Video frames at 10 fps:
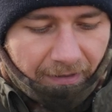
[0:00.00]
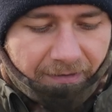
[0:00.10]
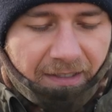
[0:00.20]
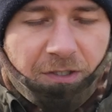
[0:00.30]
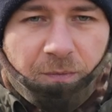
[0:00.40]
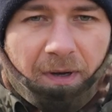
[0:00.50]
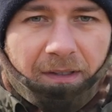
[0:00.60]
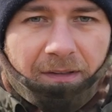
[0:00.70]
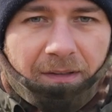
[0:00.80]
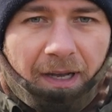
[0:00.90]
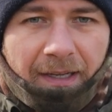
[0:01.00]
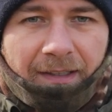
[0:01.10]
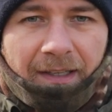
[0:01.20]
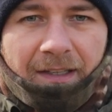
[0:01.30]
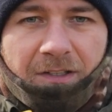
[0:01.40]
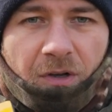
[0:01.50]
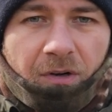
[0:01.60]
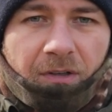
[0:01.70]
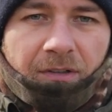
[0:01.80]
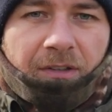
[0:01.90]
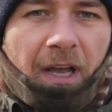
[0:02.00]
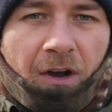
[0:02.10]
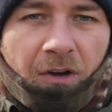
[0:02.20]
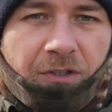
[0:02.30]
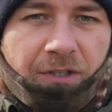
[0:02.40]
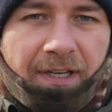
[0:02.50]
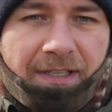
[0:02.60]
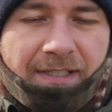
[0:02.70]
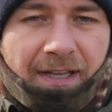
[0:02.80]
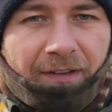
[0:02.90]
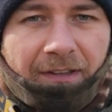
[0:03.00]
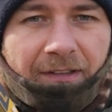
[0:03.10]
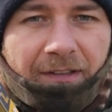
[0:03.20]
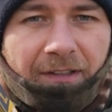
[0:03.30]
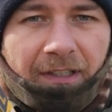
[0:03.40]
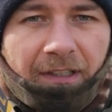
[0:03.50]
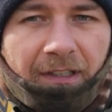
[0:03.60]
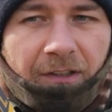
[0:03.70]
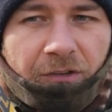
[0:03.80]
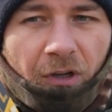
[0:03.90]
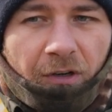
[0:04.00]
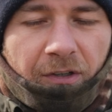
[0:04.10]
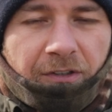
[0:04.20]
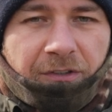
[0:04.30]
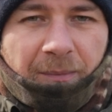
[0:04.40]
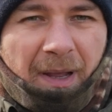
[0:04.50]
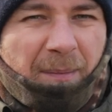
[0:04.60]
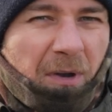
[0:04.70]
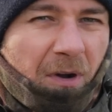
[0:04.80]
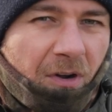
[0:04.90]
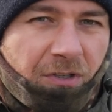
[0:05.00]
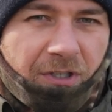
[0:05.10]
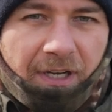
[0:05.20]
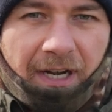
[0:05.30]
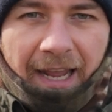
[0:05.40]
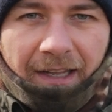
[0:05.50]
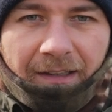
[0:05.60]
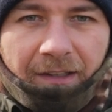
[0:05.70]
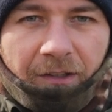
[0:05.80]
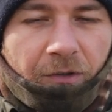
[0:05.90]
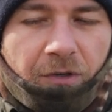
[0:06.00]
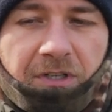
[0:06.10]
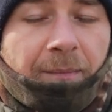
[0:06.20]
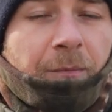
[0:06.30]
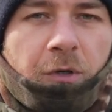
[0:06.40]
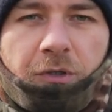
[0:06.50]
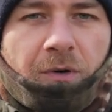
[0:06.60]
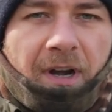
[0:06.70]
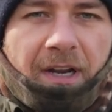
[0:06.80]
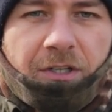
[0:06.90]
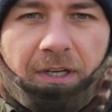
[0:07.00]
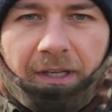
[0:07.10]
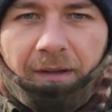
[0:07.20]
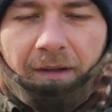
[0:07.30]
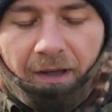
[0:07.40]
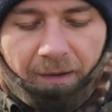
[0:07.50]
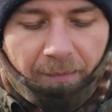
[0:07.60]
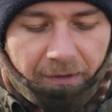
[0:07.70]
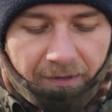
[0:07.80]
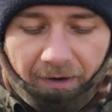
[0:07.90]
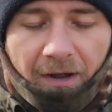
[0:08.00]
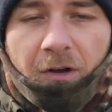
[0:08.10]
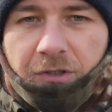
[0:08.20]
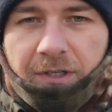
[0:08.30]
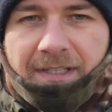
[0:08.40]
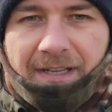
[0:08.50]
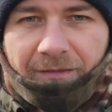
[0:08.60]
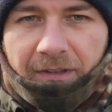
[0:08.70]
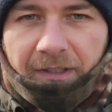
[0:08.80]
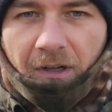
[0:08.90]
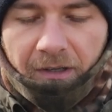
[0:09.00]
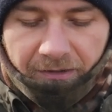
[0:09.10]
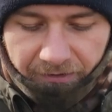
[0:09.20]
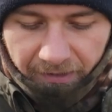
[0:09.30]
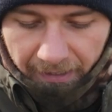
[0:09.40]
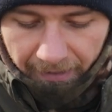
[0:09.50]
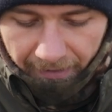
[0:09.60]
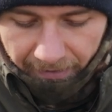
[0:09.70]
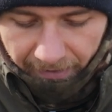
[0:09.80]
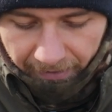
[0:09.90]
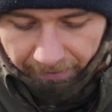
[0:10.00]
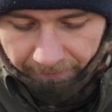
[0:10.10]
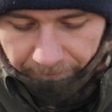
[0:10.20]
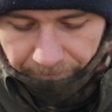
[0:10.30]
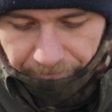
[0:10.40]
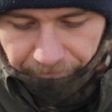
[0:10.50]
This one I think is around $170, maybe 180 euros, I'm not sure actually, but around $170.